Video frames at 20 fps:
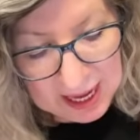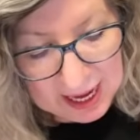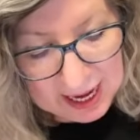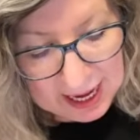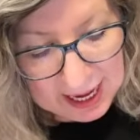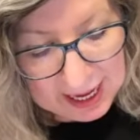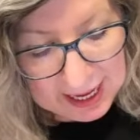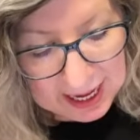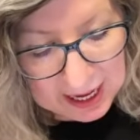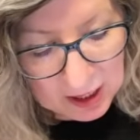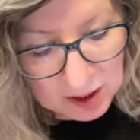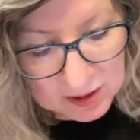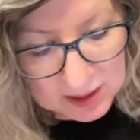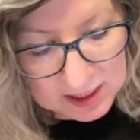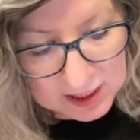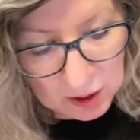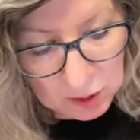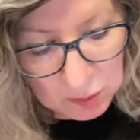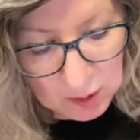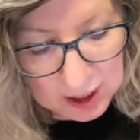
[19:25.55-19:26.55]
And I
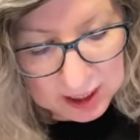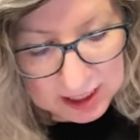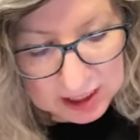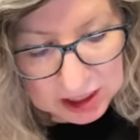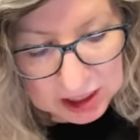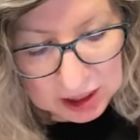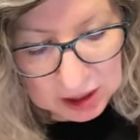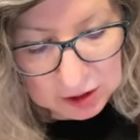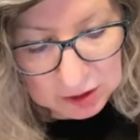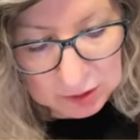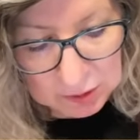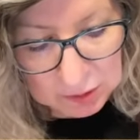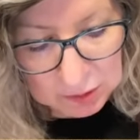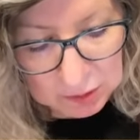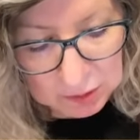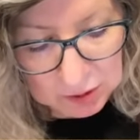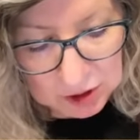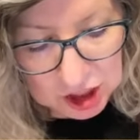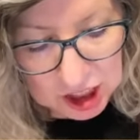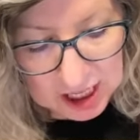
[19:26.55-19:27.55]
also want to
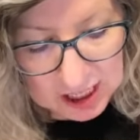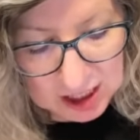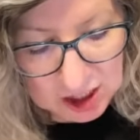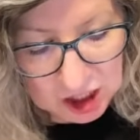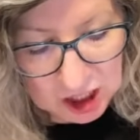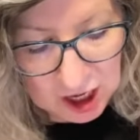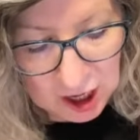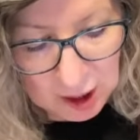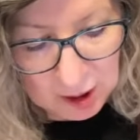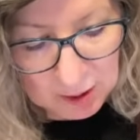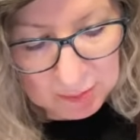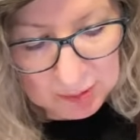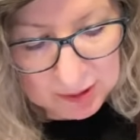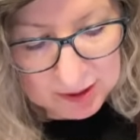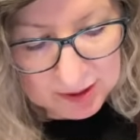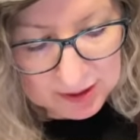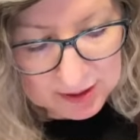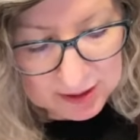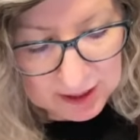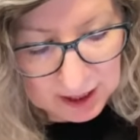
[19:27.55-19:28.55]
change up
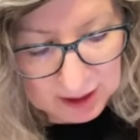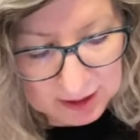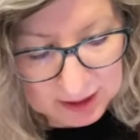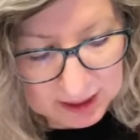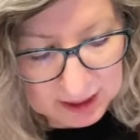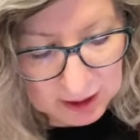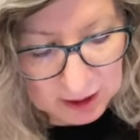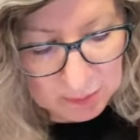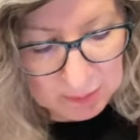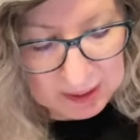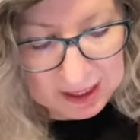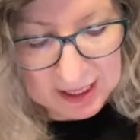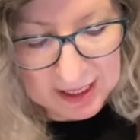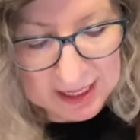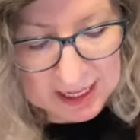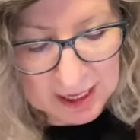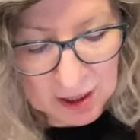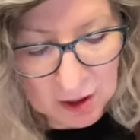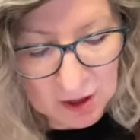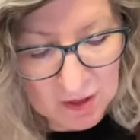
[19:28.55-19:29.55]
a little bit
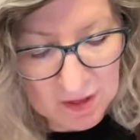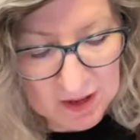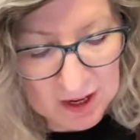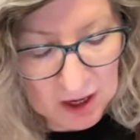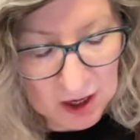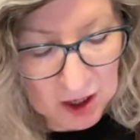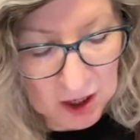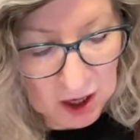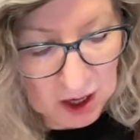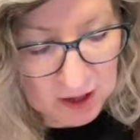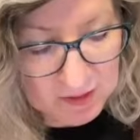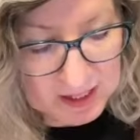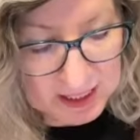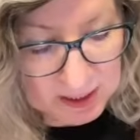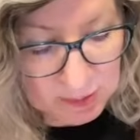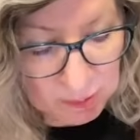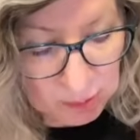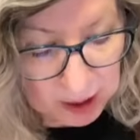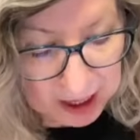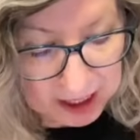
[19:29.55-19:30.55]
here and there on these
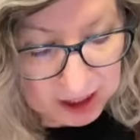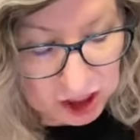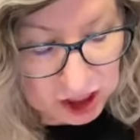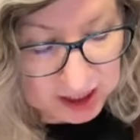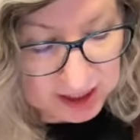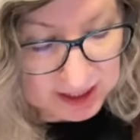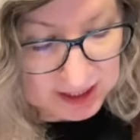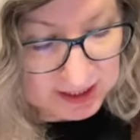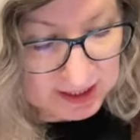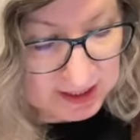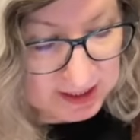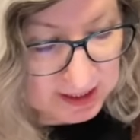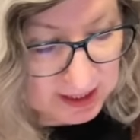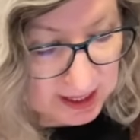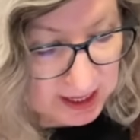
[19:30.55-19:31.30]
branches.